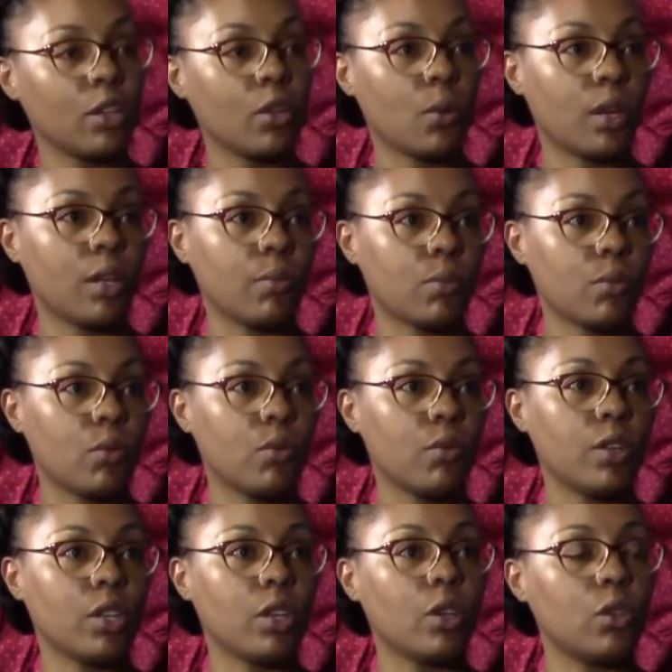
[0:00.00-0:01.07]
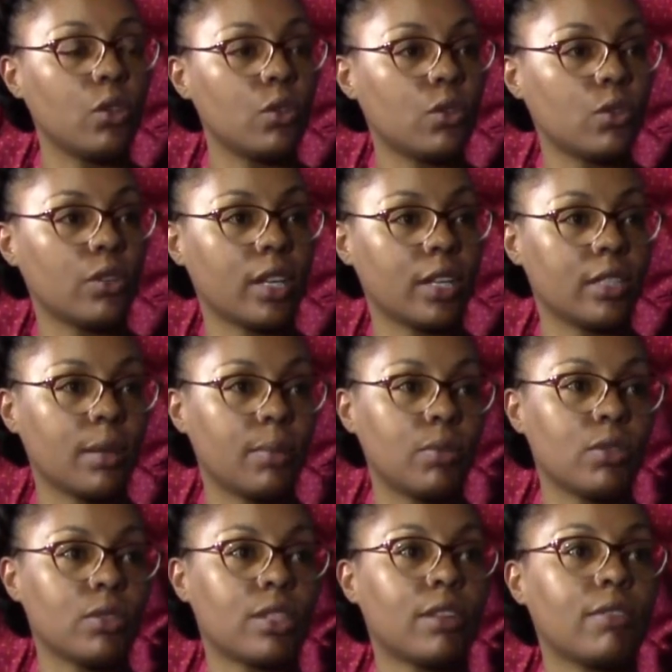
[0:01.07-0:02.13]
you are improving, you should
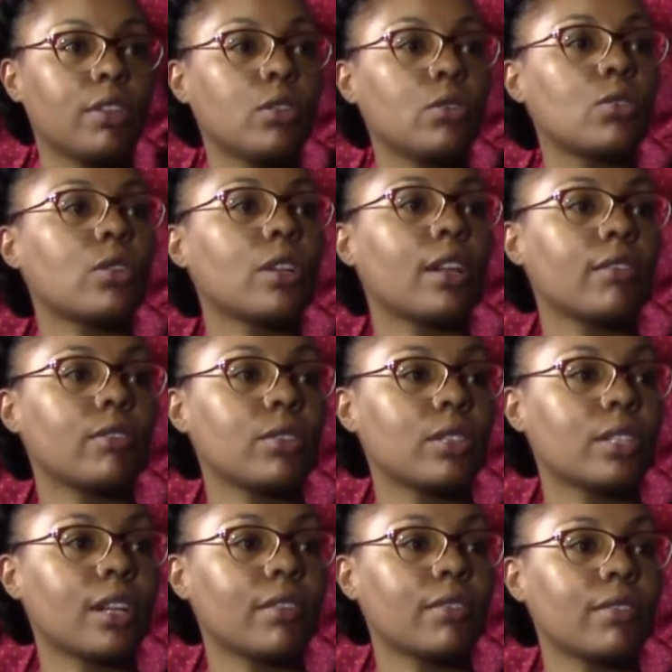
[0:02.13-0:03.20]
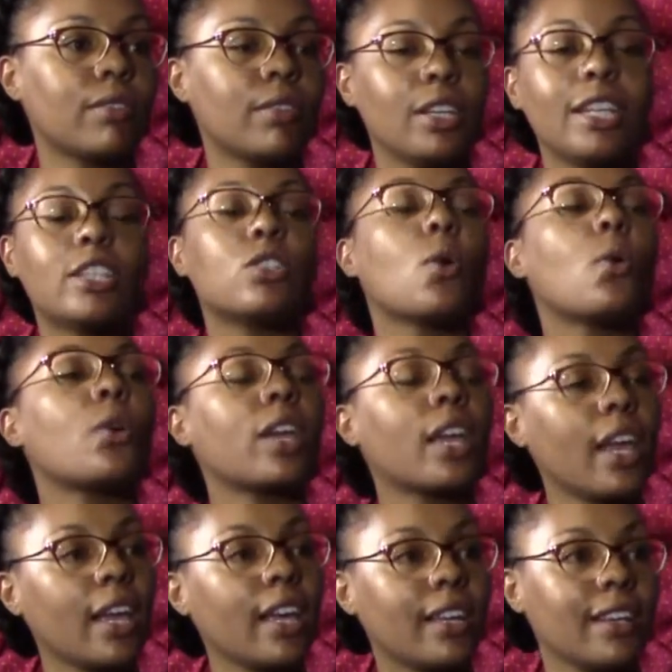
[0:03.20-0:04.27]
accept yourself and you should love yourself. It's
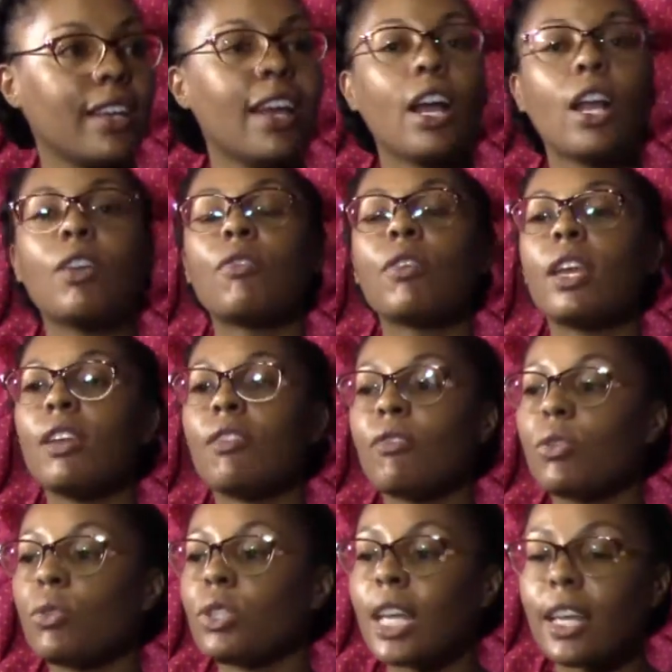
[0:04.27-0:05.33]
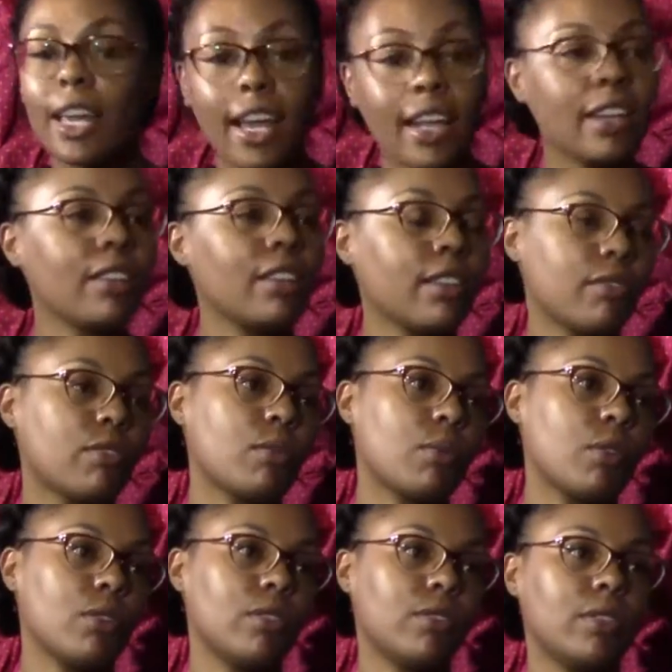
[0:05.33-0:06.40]
okay. If you take anything
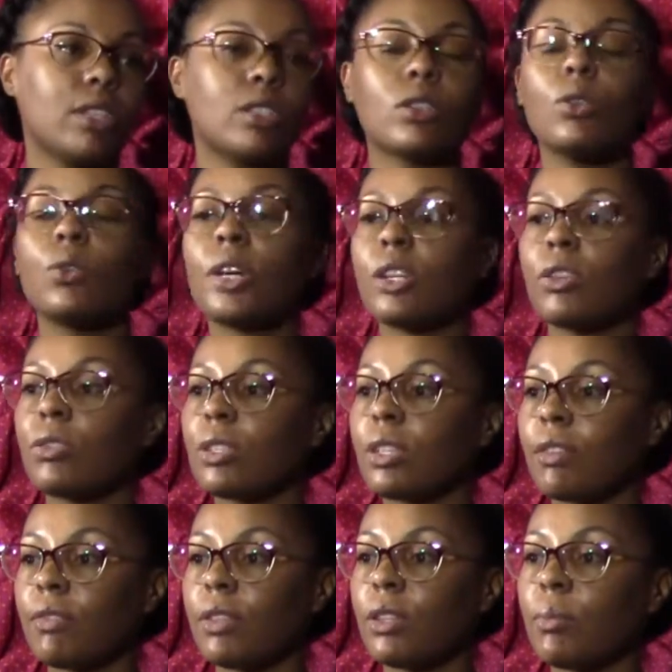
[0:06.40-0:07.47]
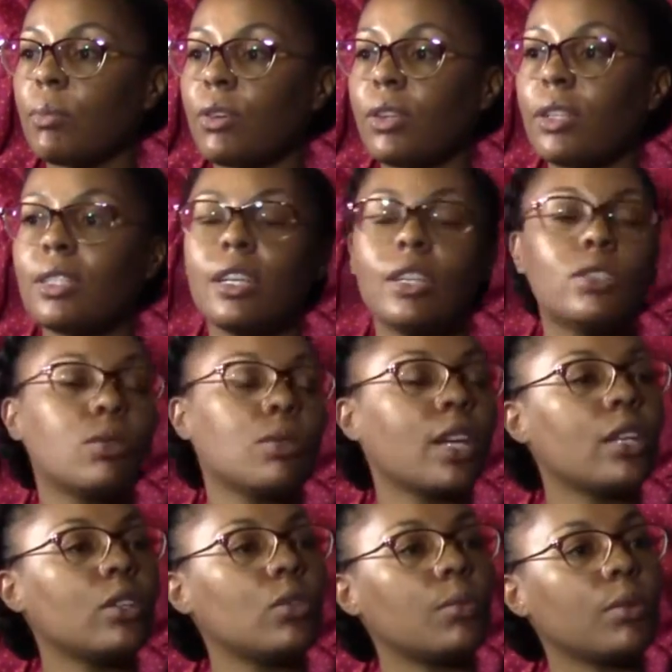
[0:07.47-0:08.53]
from all of this, look at yourself in the mirror and say, it's
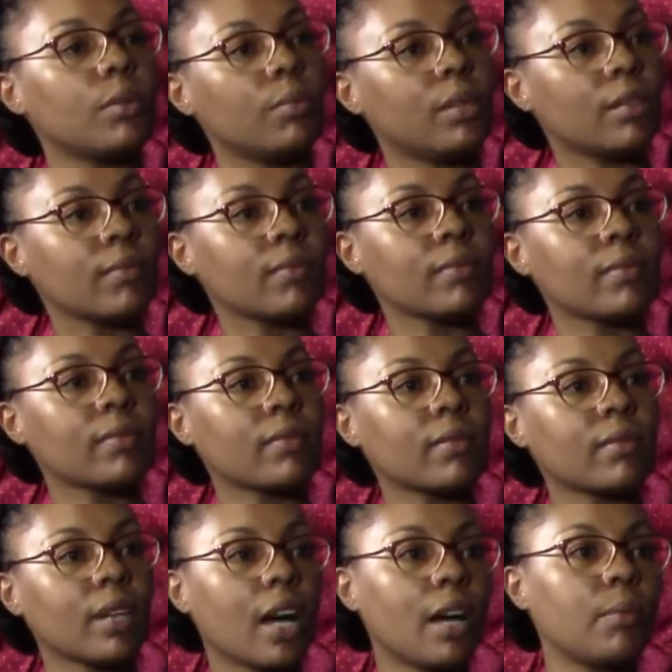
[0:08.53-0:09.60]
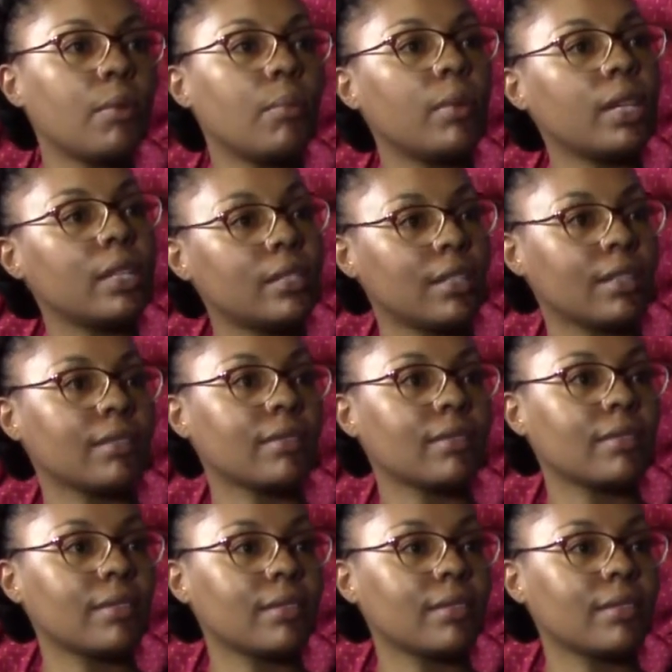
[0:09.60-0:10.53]
okay to be me. I'm amazing.